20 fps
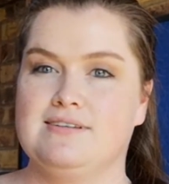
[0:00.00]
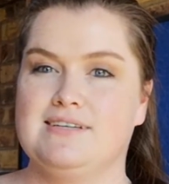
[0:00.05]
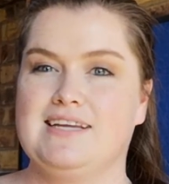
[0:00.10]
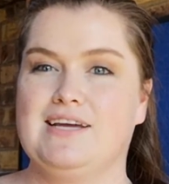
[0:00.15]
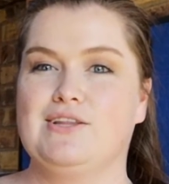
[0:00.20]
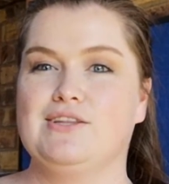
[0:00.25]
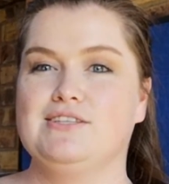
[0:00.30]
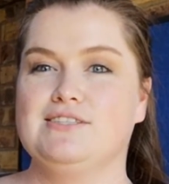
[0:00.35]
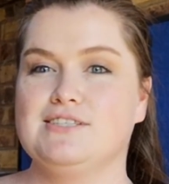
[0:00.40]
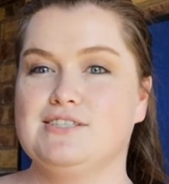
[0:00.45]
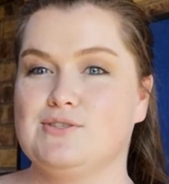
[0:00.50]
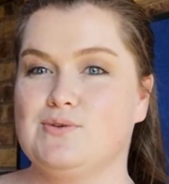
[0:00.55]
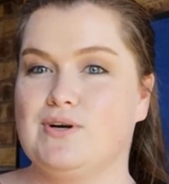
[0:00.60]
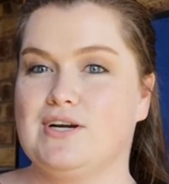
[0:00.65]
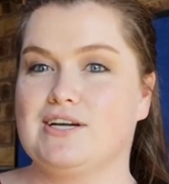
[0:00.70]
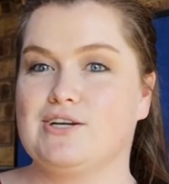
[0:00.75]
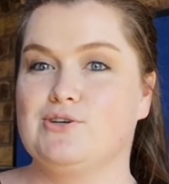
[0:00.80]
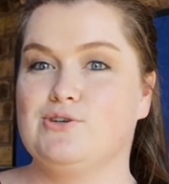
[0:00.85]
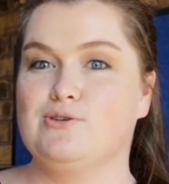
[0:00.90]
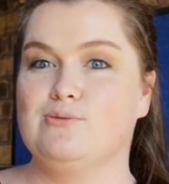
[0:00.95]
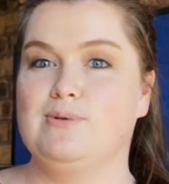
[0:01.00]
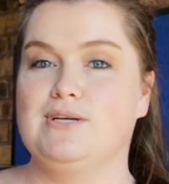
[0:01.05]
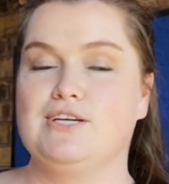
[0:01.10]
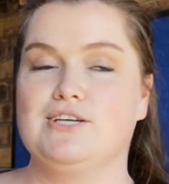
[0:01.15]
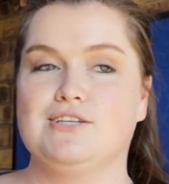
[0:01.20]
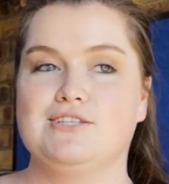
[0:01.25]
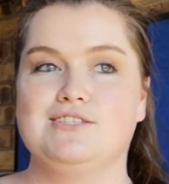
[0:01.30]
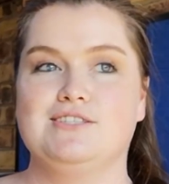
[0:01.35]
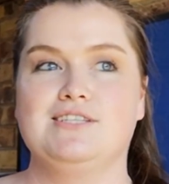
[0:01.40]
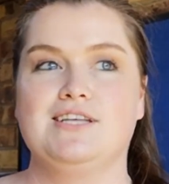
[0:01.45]
Now this is quite cool
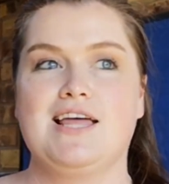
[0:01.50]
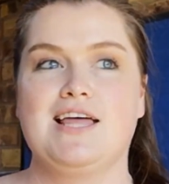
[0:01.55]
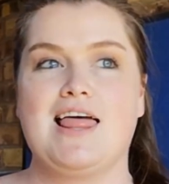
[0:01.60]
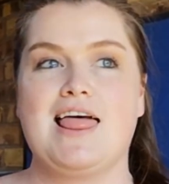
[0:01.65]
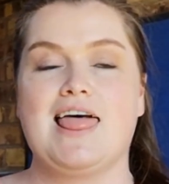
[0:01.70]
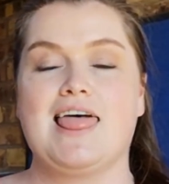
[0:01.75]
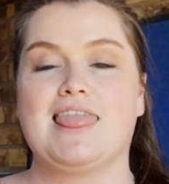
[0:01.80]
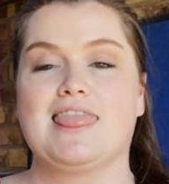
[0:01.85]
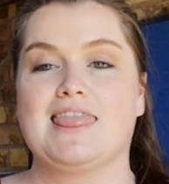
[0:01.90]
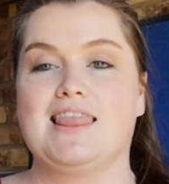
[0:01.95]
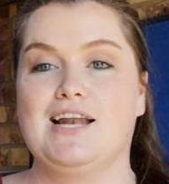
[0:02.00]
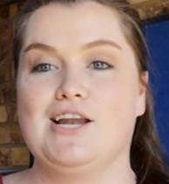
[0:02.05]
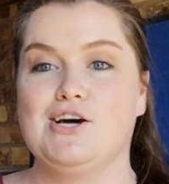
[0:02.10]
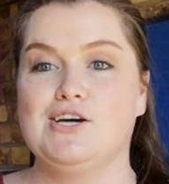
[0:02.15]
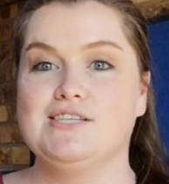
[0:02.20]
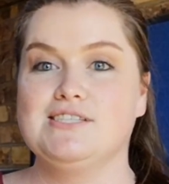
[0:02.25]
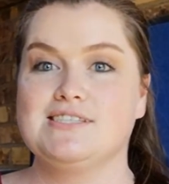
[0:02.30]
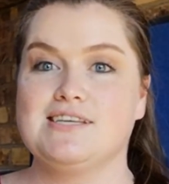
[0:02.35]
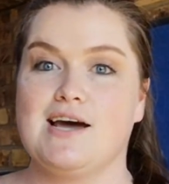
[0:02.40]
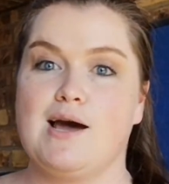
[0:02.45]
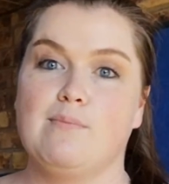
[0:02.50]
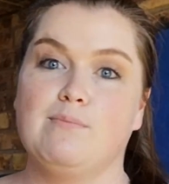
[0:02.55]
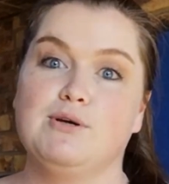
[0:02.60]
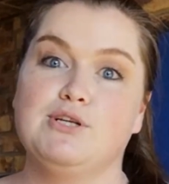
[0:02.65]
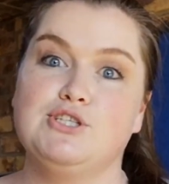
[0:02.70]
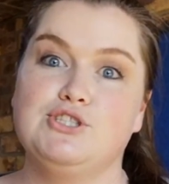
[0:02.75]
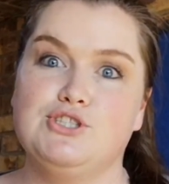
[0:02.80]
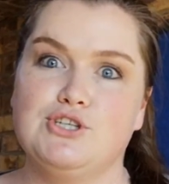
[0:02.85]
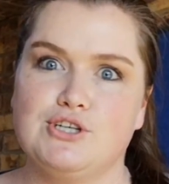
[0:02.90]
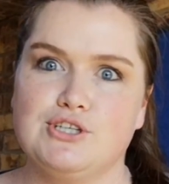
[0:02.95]
because the last time
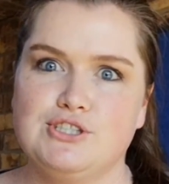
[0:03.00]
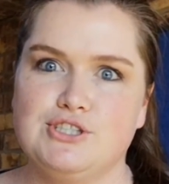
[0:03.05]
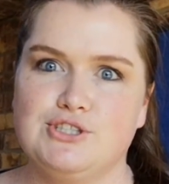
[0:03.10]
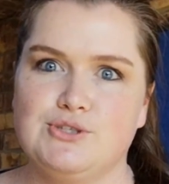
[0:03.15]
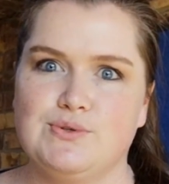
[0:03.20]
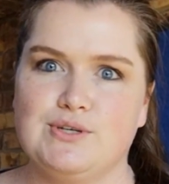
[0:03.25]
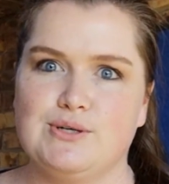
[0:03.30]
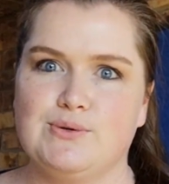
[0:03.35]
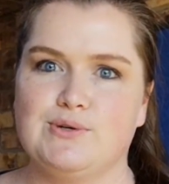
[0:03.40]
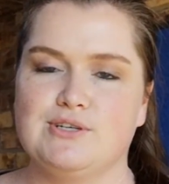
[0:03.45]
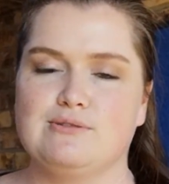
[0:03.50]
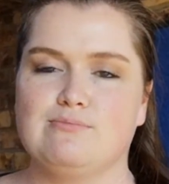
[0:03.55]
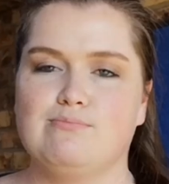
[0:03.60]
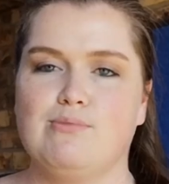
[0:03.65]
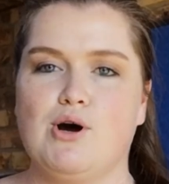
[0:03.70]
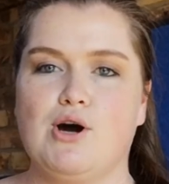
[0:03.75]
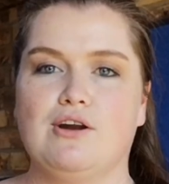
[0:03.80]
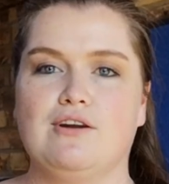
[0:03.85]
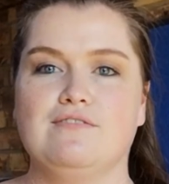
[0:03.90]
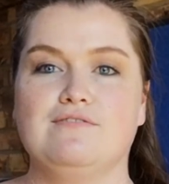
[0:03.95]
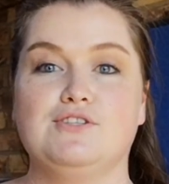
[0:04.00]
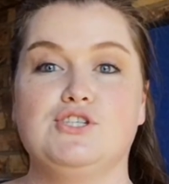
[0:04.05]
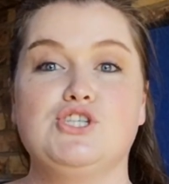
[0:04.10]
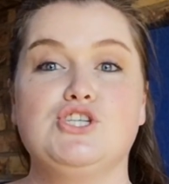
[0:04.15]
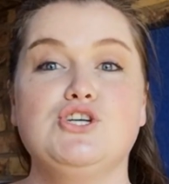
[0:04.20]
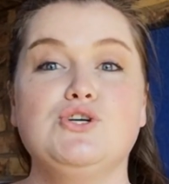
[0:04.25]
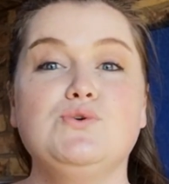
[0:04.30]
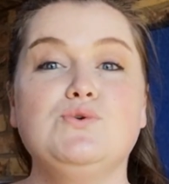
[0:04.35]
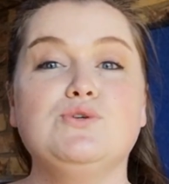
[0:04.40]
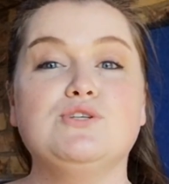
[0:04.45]
Joshua was part of
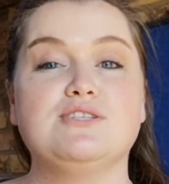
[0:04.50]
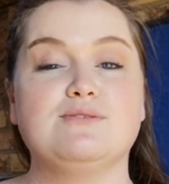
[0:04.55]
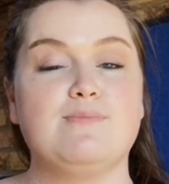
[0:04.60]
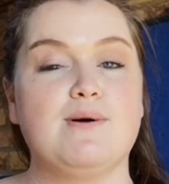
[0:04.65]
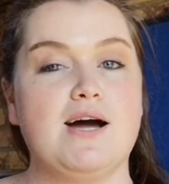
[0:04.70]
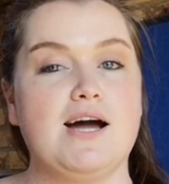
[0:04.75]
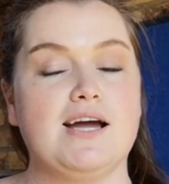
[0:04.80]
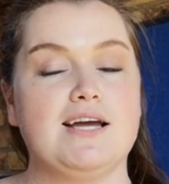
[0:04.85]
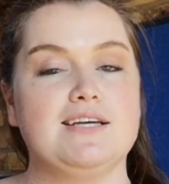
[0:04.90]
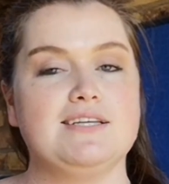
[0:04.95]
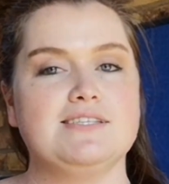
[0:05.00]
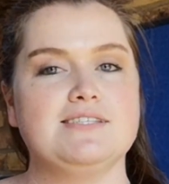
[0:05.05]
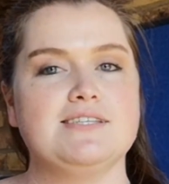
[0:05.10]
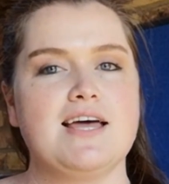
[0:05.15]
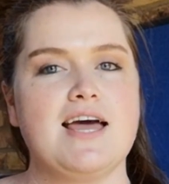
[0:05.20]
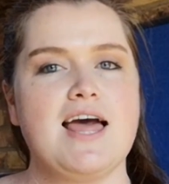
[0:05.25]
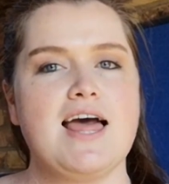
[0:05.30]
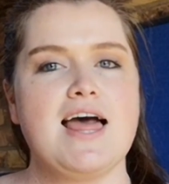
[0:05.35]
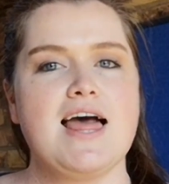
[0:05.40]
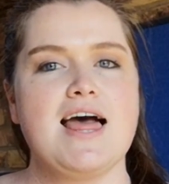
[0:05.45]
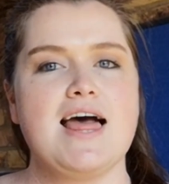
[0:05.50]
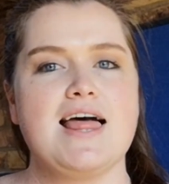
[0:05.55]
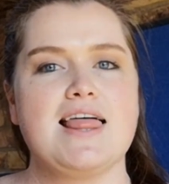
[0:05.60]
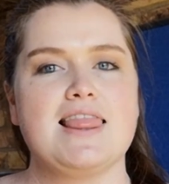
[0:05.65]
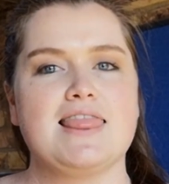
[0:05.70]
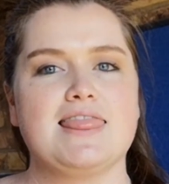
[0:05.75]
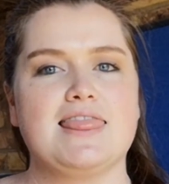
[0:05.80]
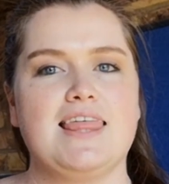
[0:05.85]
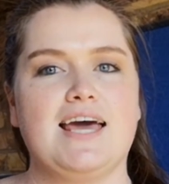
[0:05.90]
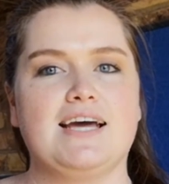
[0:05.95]
2 spies
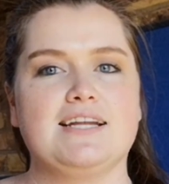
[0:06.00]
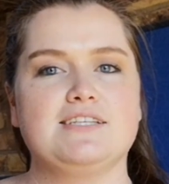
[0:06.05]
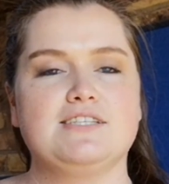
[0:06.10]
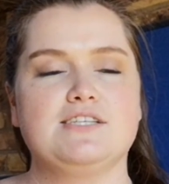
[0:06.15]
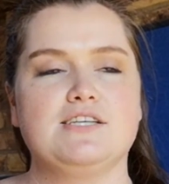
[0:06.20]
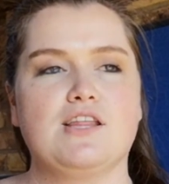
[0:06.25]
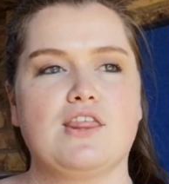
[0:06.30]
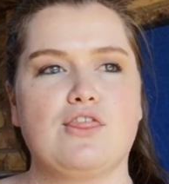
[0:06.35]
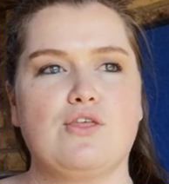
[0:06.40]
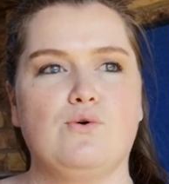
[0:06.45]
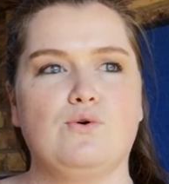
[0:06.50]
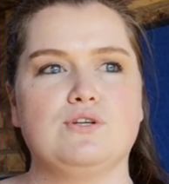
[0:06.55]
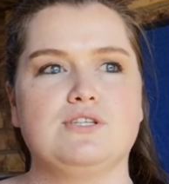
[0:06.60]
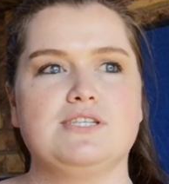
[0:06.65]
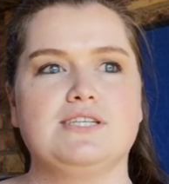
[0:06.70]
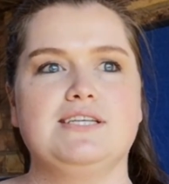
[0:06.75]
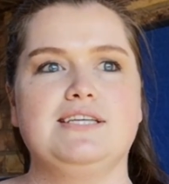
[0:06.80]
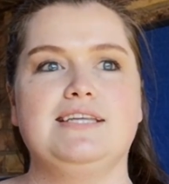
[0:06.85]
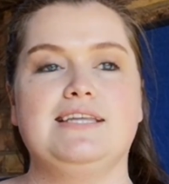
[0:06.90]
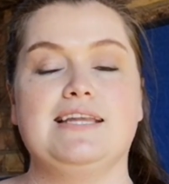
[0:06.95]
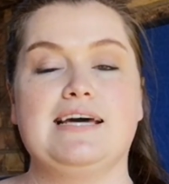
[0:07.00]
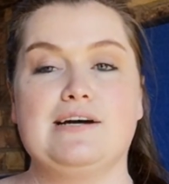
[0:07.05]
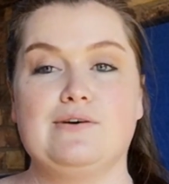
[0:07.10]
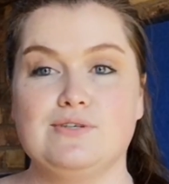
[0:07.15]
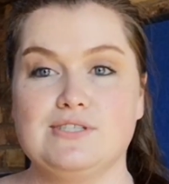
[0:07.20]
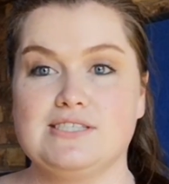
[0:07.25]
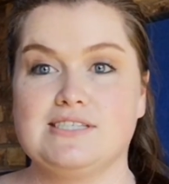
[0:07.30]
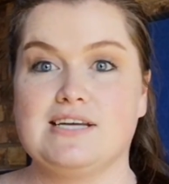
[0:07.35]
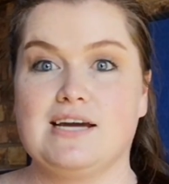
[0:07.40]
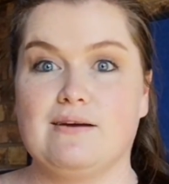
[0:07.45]
that thought now
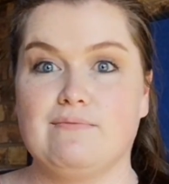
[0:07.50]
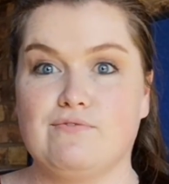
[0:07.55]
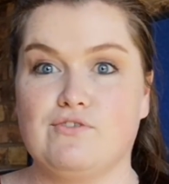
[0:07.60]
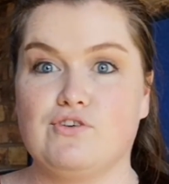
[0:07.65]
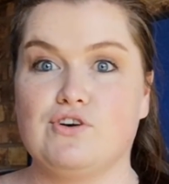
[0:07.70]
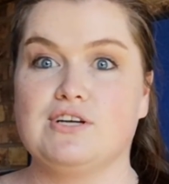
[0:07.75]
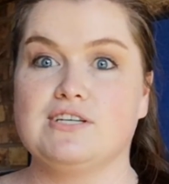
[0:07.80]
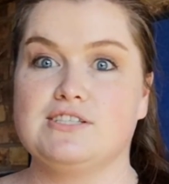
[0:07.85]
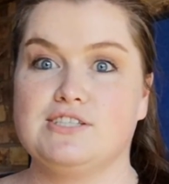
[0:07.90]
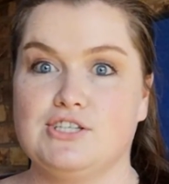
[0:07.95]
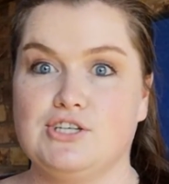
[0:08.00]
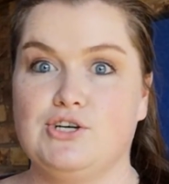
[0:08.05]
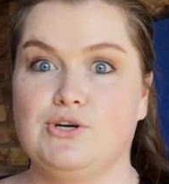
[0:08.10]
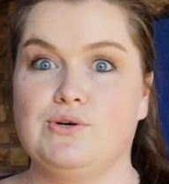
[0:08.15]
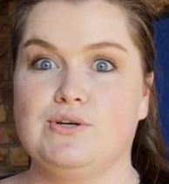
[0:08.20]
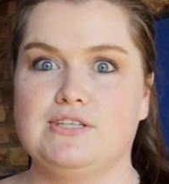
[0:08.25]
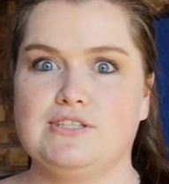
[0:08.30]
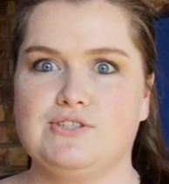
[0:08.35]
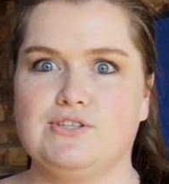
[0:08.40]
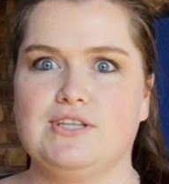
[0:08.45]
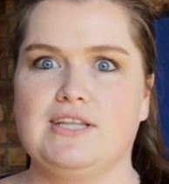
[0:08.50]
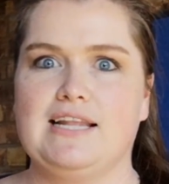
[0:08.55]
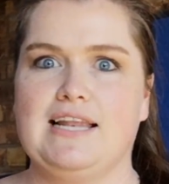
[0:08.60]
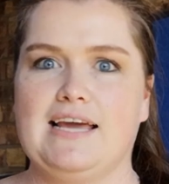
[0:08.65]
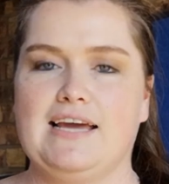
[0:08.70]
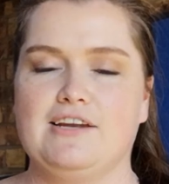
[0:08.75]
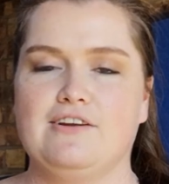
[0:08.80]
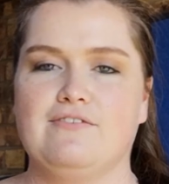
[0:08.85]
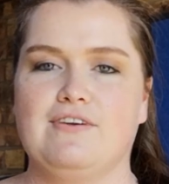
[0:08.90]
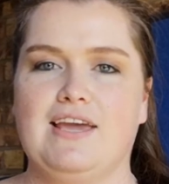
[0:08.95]
is time for us to go into the
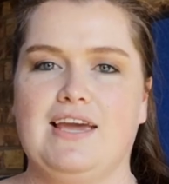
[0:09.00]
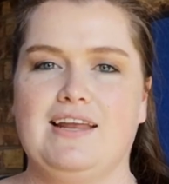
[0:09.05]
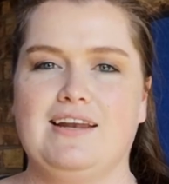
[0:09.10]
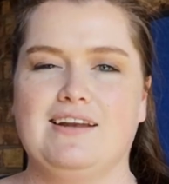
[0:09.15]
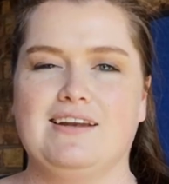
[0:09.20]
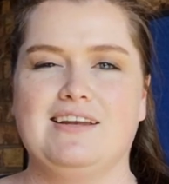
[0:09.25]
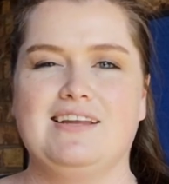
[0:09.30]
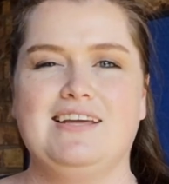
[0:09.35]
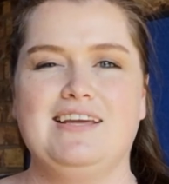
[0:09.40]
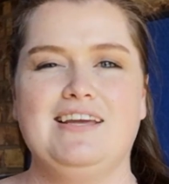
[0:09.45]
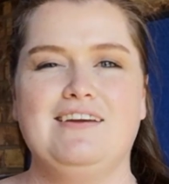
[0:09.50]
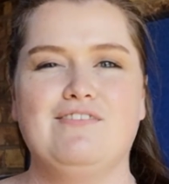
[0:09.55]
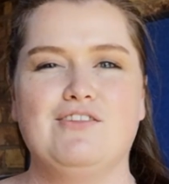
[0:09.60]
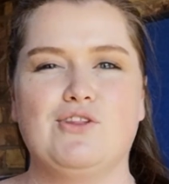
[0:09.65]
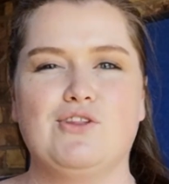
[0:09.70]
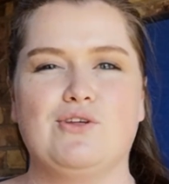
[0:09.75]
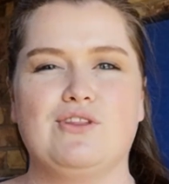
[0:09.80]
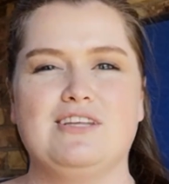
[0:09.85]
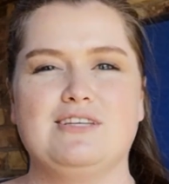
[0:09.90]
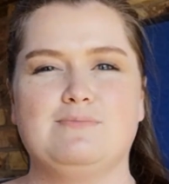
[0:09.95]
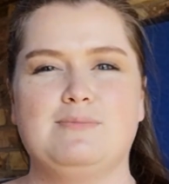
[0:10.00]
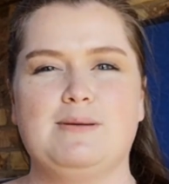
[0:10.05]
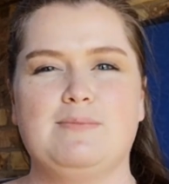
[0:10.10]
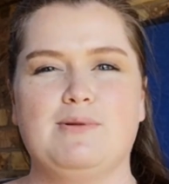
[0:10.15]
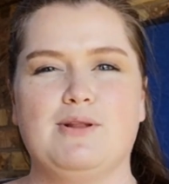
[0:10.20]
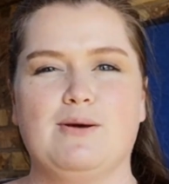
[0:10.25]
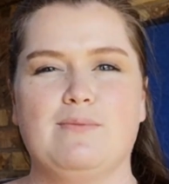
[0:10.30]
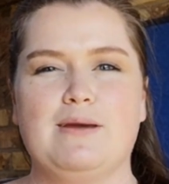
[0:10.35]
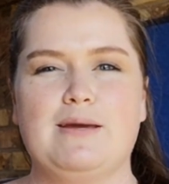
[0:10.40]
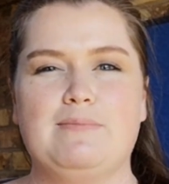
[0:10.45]
land of Canaan, even though these
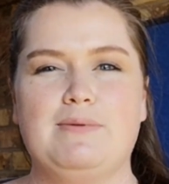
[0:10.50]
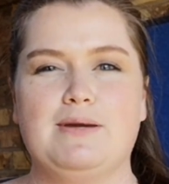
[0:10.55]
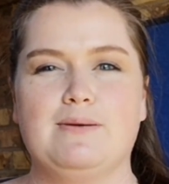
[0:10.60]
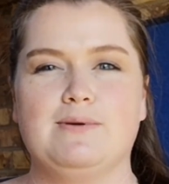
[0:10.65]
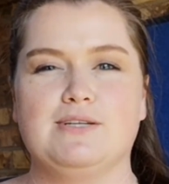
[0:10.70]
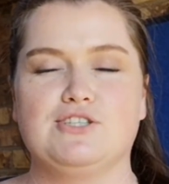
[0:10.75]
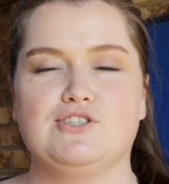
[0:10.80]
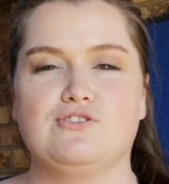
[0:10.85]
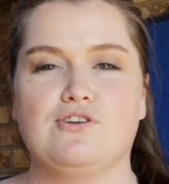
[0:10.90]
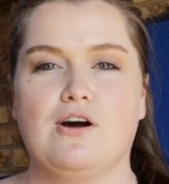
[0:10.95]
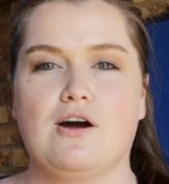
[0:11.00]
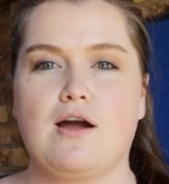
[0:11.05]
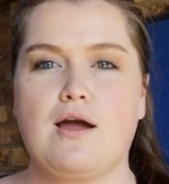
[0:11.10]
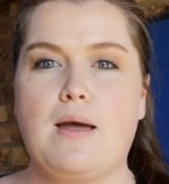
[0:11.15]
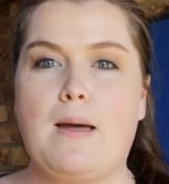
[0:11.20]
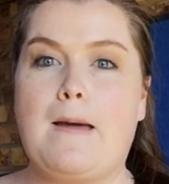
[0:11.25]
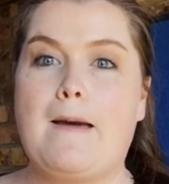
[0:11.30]
people are maybe a bit strong.